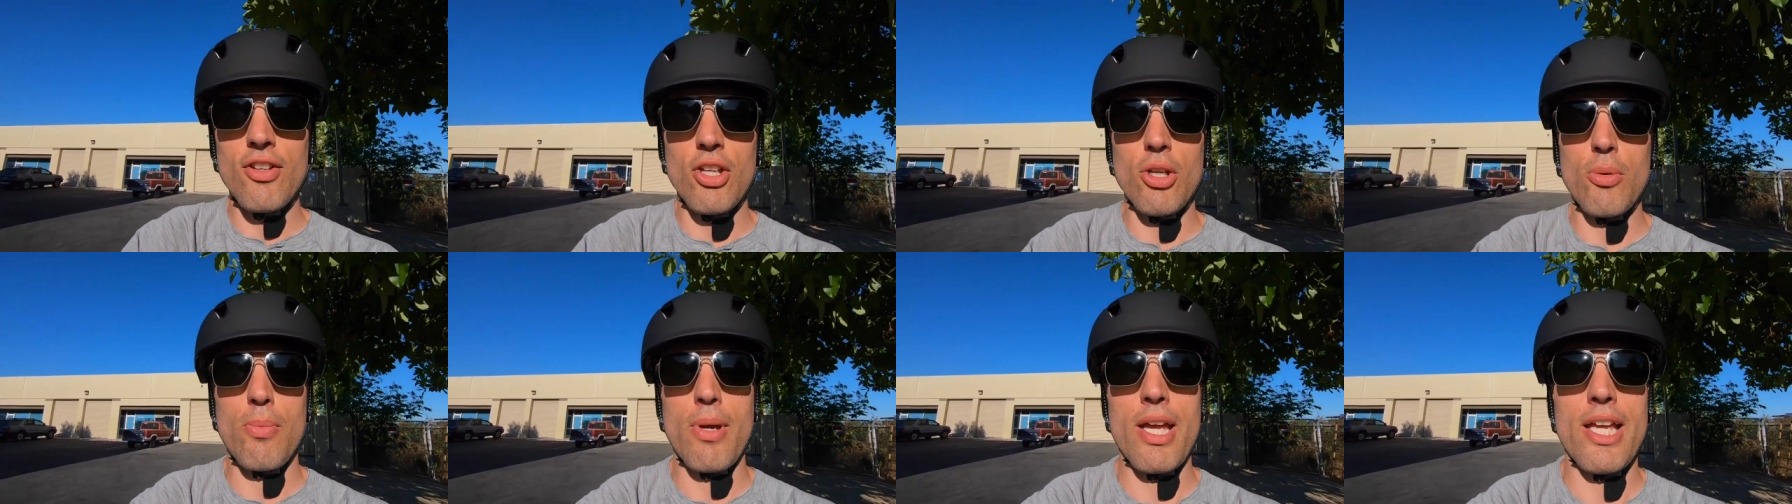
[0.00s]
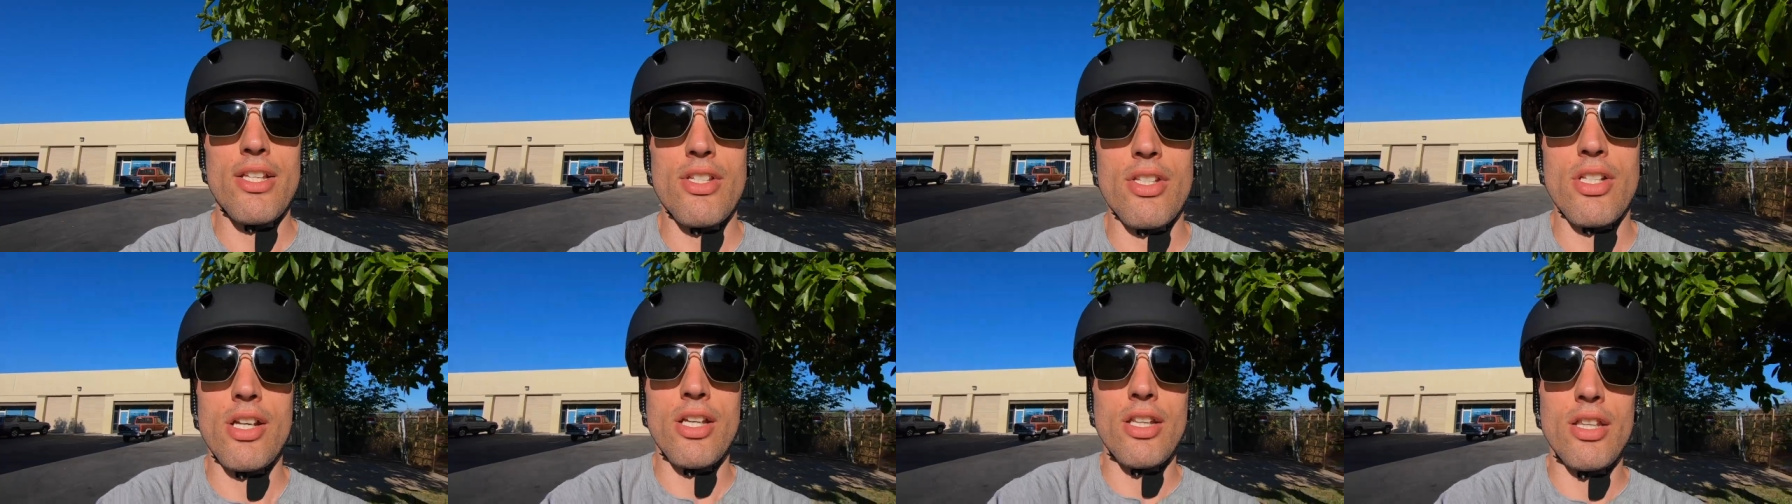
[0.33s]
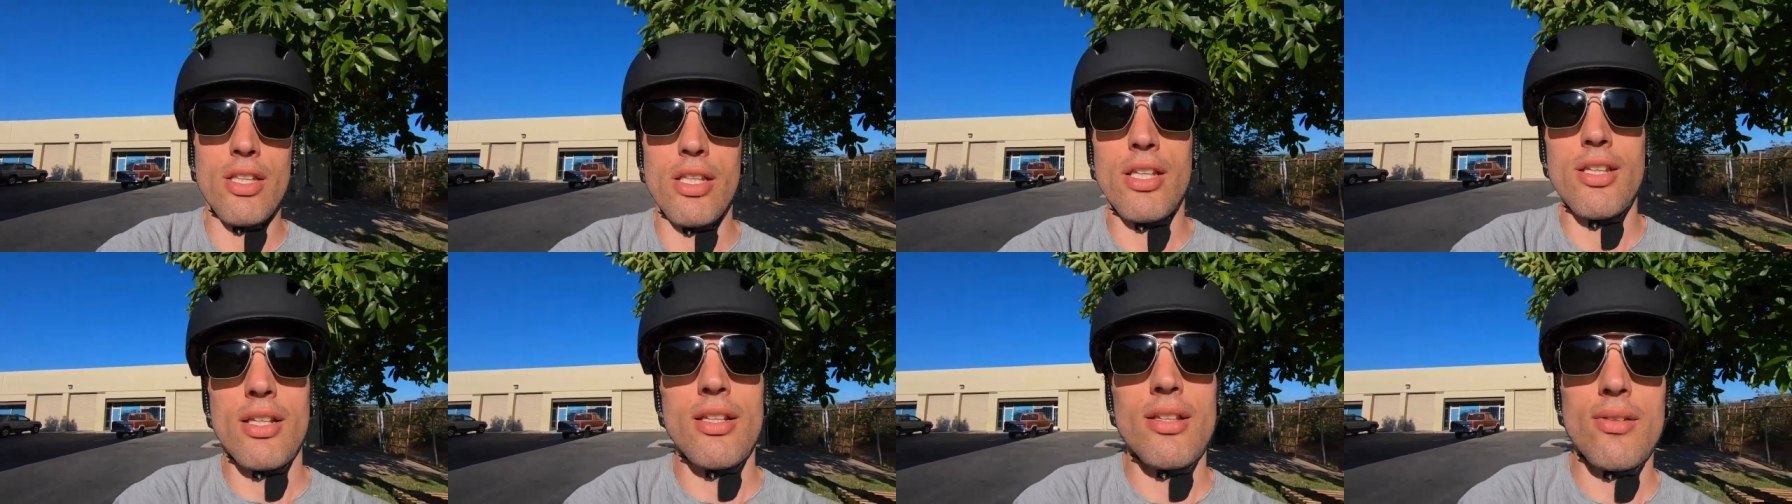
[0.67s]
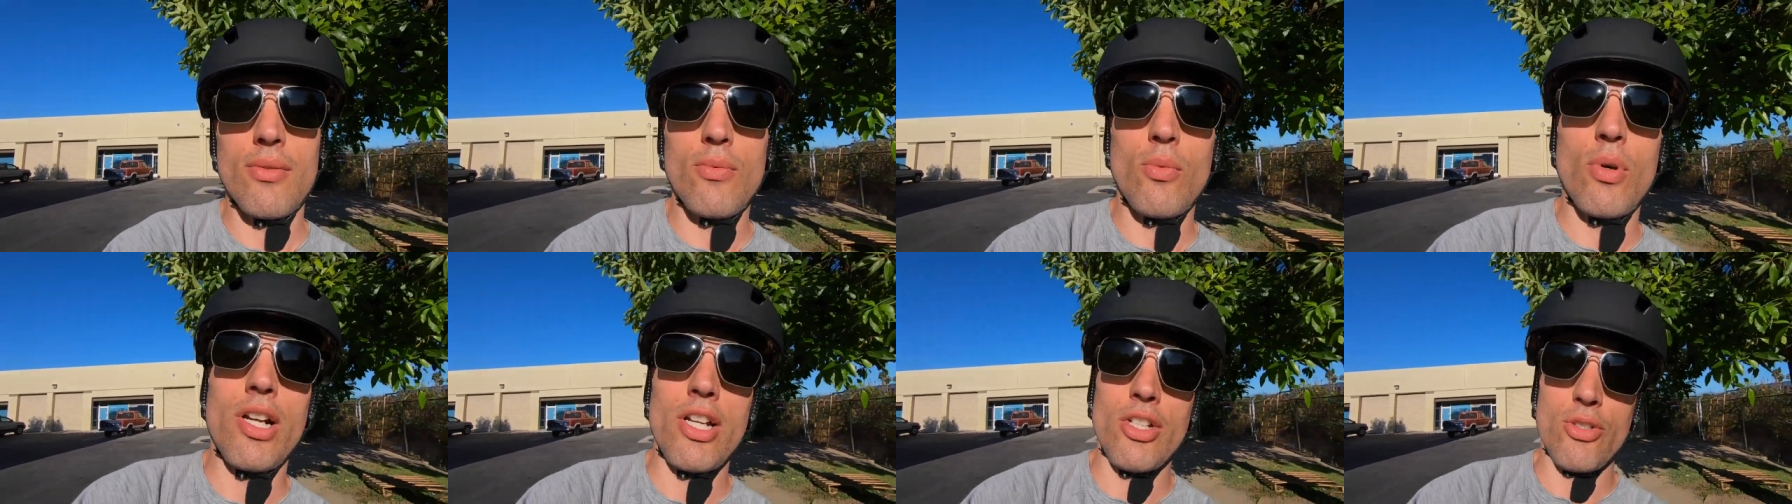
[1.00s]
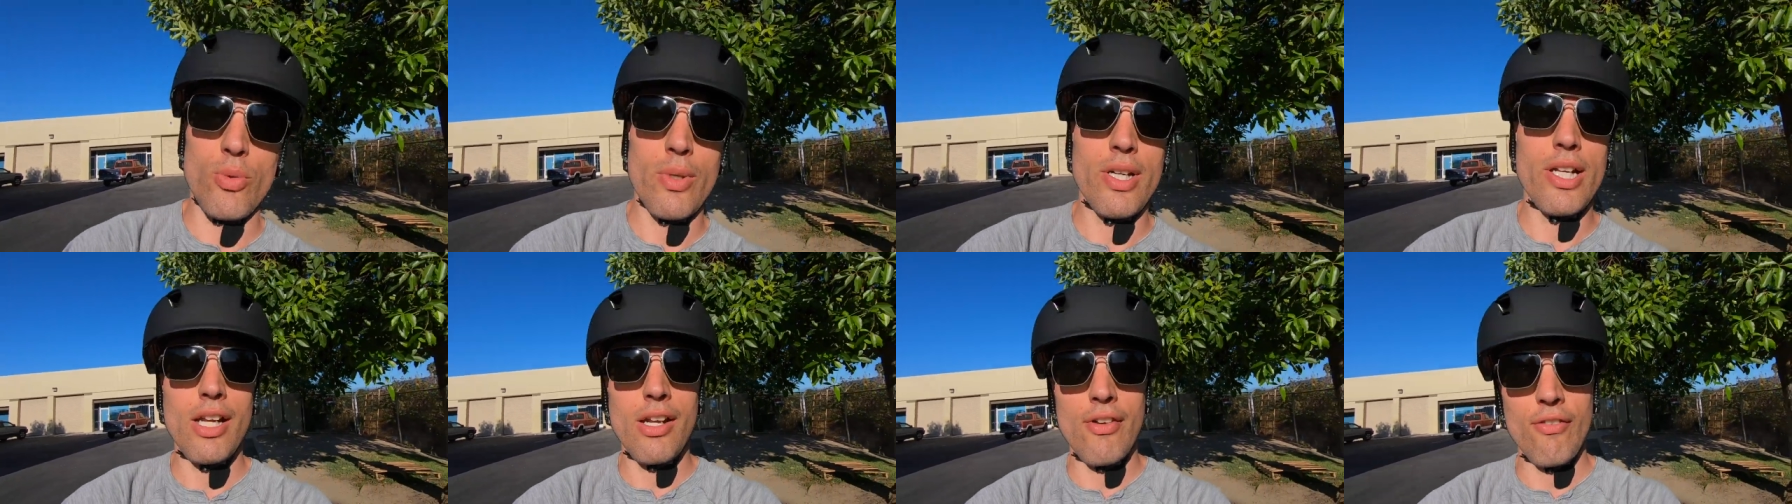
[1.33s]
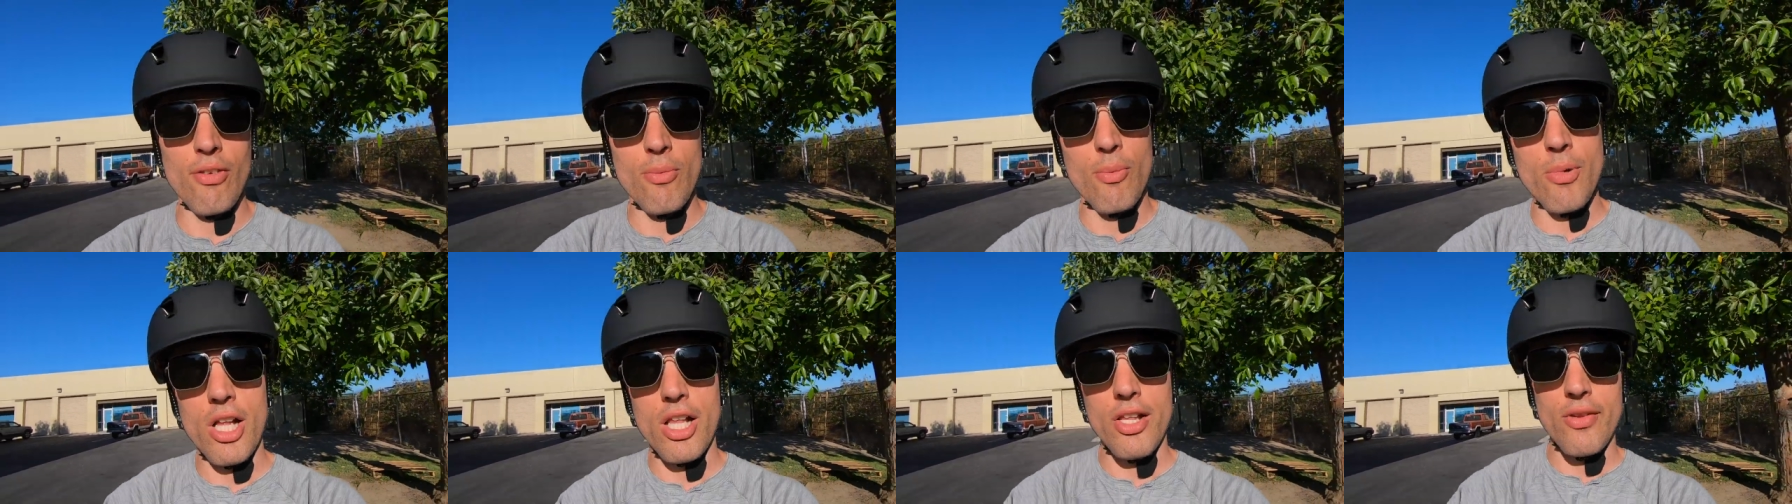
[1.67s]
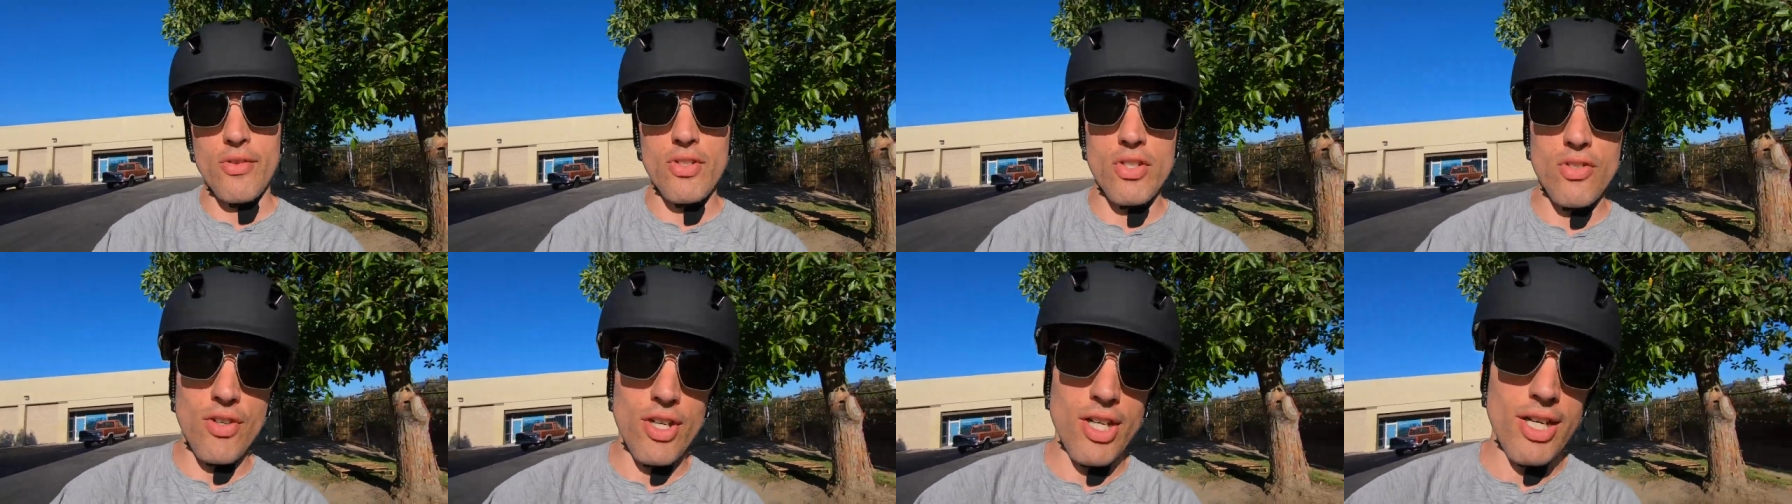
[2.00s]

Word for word: you based on what it's reading from all of its